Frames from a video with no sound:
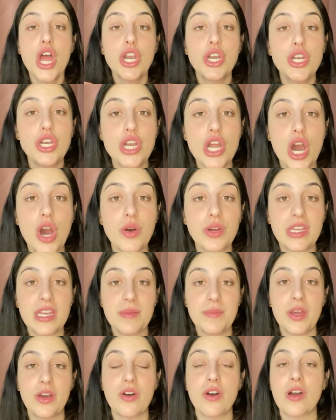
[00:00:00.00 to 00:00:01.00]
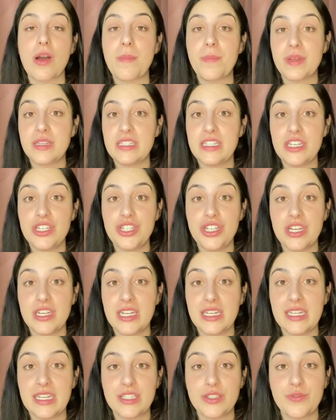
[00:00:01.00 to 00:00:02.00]
no chemical composition
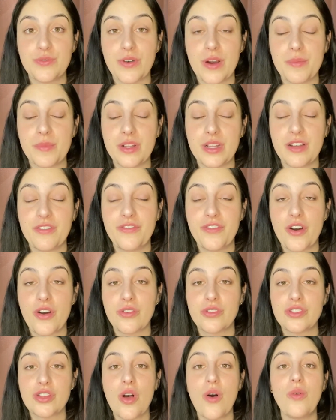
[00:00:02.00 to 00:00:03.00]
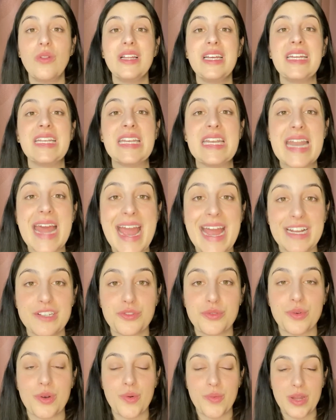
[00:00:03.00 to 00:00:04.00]
in its formula, folks. Only
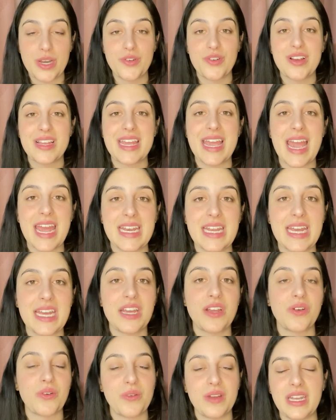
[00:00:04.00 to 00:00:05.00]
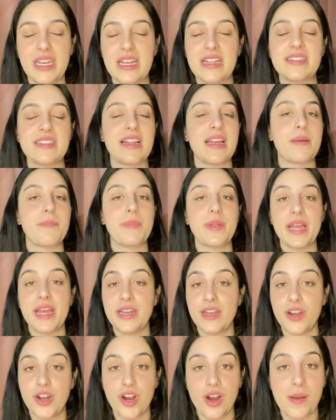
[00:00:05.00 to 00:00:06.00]
natural and organic ingredients like
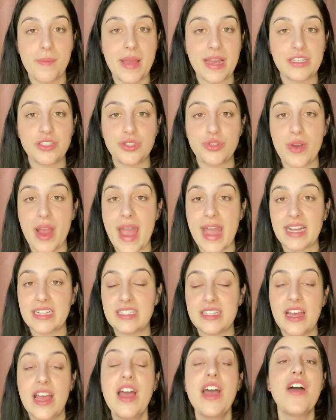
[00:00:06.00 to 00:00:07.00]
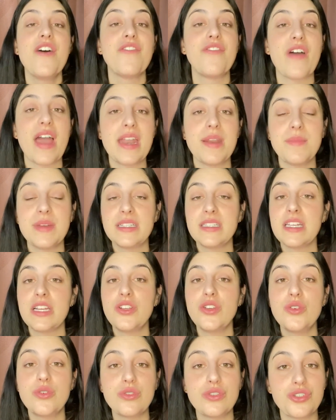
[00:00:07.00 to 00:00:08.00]
plant and herb extracts, vitamins
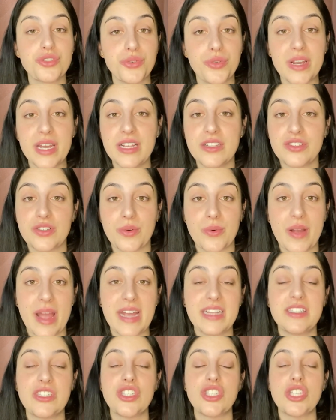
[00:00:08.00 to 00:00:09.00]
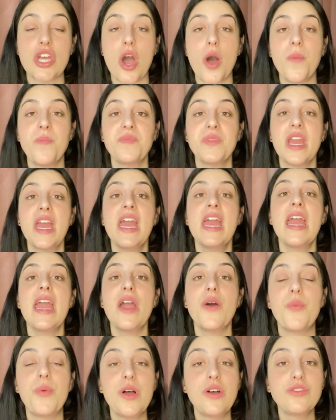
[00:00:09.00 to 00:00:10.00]
and nutrients, all right? So
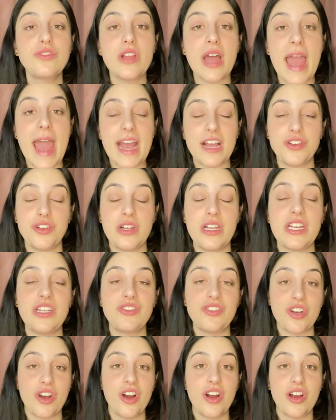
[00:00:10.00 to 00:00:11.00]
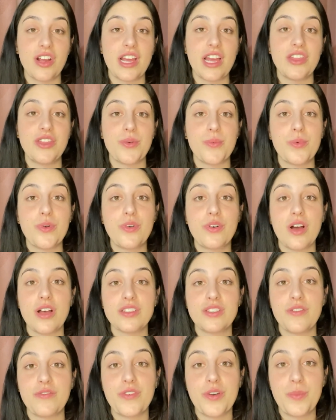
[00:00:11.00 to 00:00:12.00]
it will actually target the root
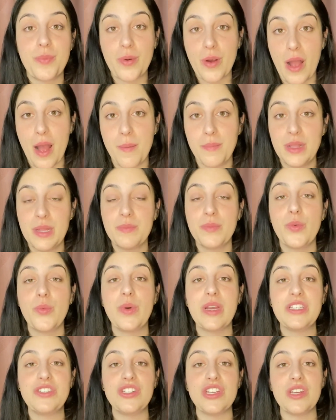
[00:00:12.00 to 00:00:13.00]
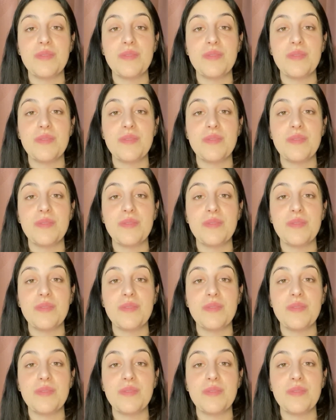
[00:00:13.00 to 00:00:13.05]
cause of your problem, which